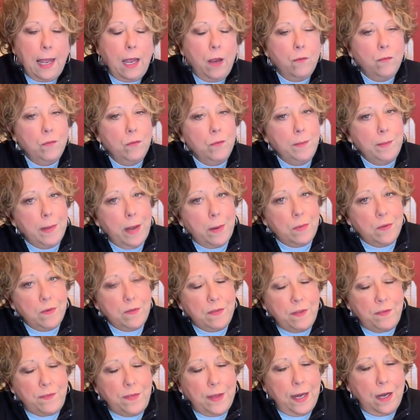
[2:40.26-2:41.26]
Remember
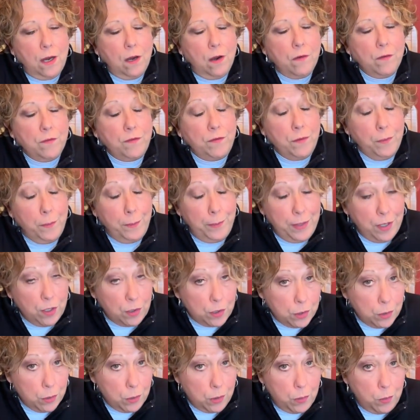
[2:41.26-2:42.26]
that they are
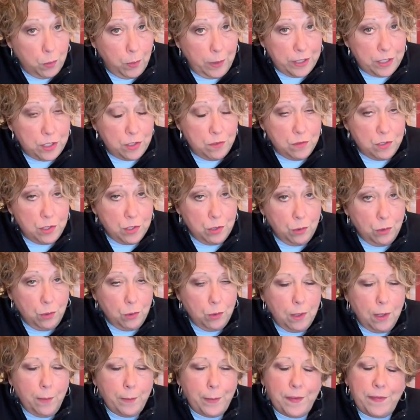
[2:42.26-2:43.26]
familiar with what you do,
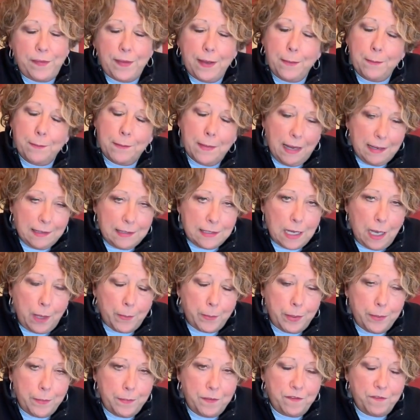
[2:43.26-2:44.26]
but they might not
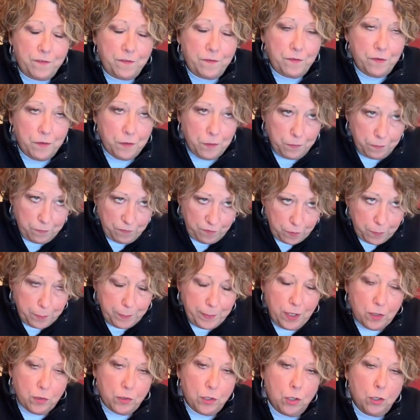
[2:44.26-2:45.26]
be
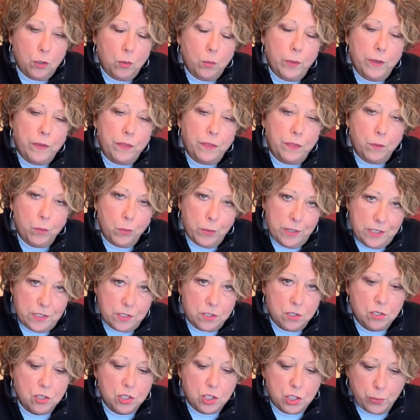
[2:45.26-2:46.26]
familiar with the
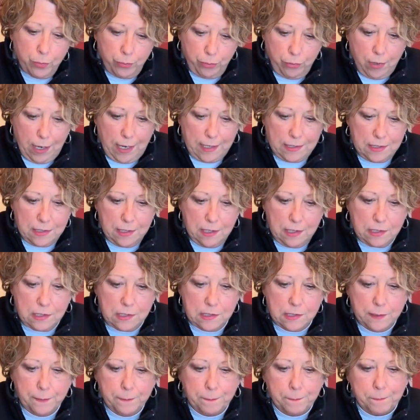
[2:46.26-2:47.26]
research process.
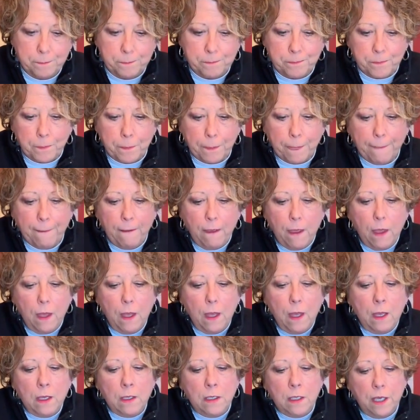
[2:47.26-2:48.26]

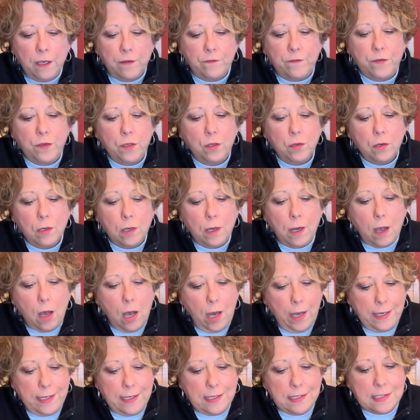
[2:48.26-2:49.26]
Give your
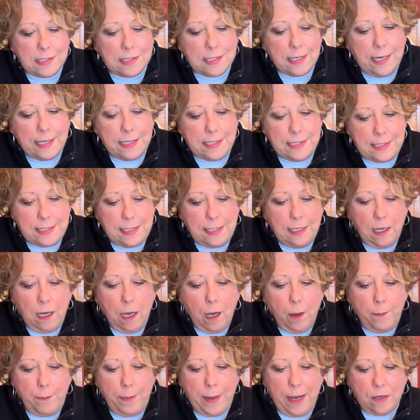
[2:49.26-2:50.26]
audience an idea
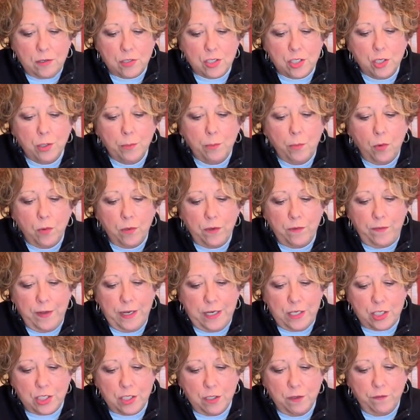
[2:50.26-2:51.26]
about your
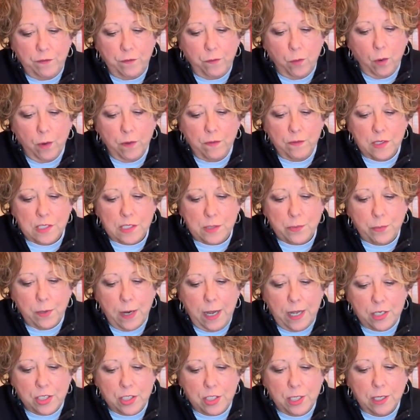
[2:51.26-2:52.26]
motivation for this
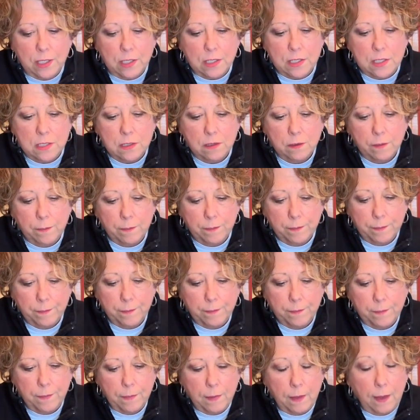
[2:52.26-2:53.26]
project
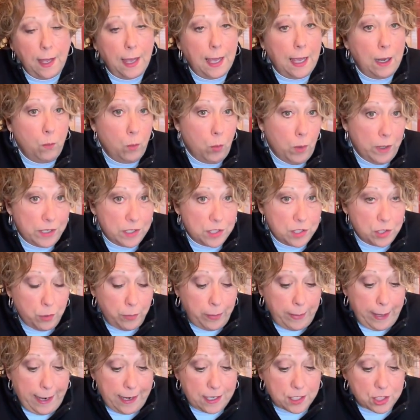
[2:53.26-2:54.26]
and what is your
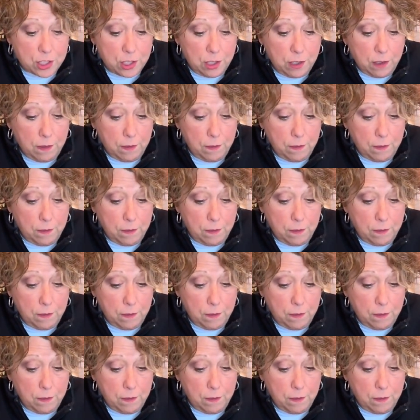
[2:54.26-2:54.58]
passion.